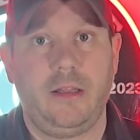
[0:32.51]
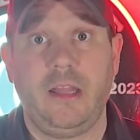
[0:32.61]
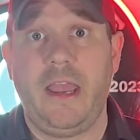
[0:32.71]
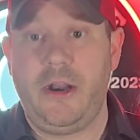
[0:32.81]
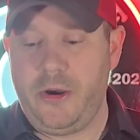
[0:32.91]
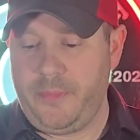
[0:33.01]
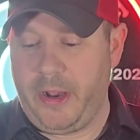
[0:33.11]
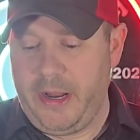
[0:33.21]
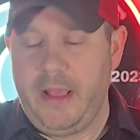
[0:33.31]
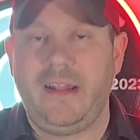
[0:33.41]
later,
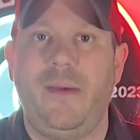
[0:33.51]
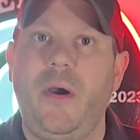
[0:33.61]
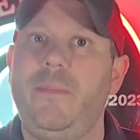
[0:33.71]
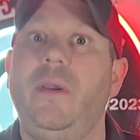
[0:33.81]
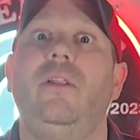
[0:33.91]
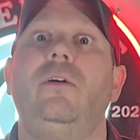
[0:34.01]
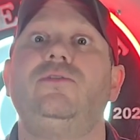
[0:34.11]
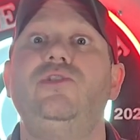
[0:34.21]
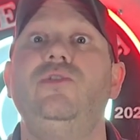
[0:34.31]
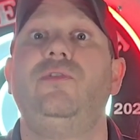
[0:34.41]
but they might be a little
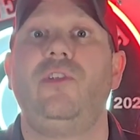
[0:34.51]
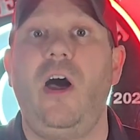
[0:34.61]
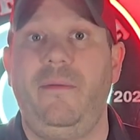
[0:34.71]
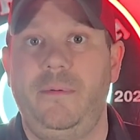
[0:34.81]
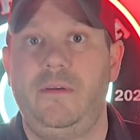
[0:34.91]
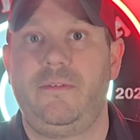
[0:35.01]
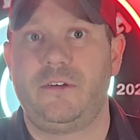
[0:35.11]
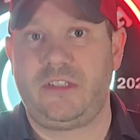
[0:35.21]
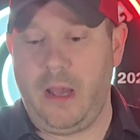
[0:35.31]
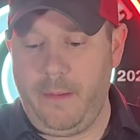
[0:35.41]
too floppy for
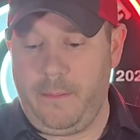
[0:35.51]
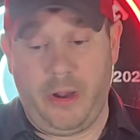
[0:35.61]
some,